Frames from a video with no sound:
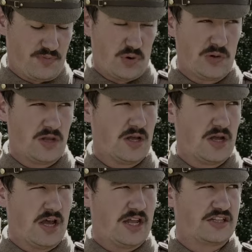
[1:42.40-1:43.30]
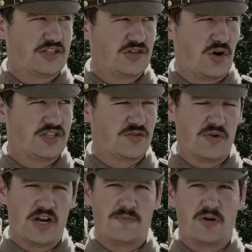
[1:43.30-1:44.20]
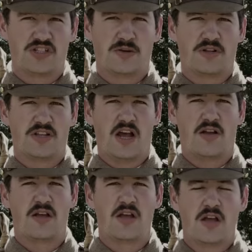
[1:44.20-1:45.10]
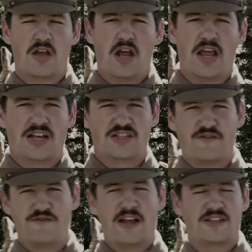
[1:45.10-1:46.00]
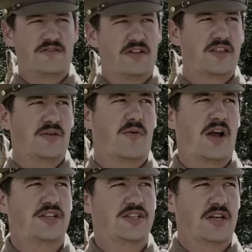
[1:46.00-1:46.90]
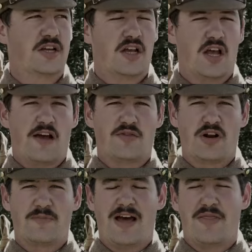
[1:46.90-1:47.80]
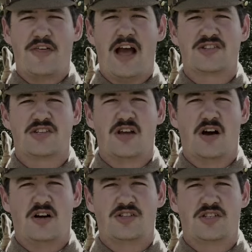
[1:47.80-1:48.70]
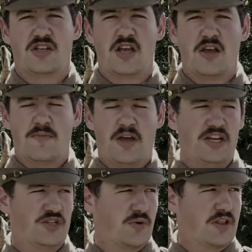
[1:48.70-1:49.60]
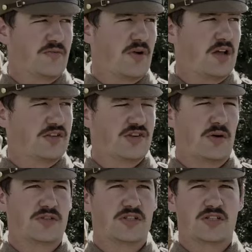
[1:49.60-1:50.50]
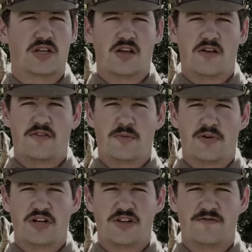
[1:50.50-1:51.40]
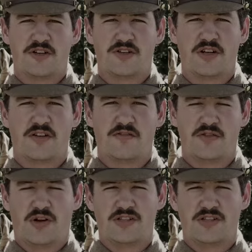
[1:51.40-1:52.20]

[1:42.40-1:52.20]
ball, and it's designed to really put someone down, and it has an effective lethal range of around about 1,000 yards for each one of the soldiers for the British infantry from